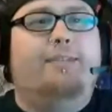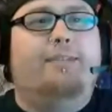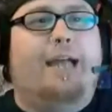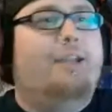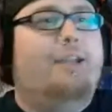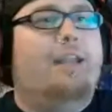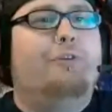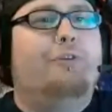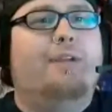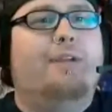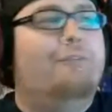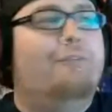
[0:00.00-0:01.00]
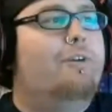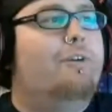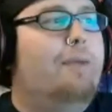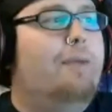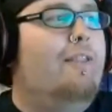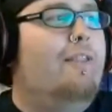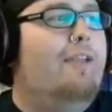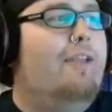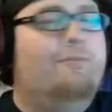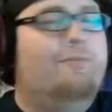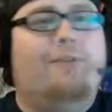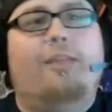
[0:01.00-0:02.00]
could never, ever in my life
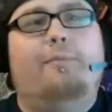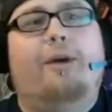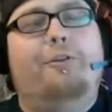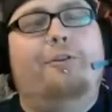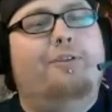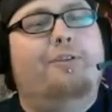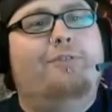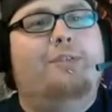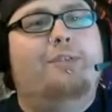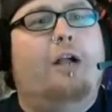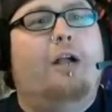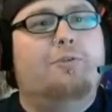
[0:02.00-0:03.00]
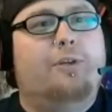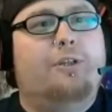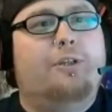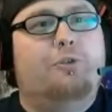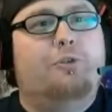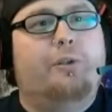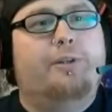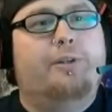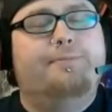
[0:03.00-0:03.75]
fathom $150 for a controller.